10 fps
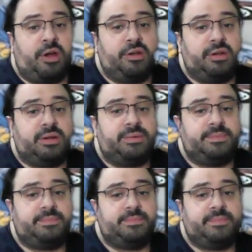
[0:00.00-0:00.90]
card
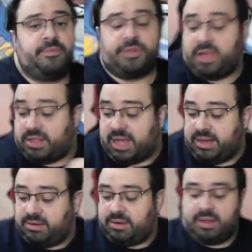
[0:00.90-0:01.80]
for the
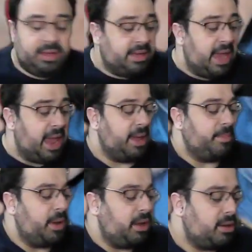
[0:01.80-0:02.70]
online game.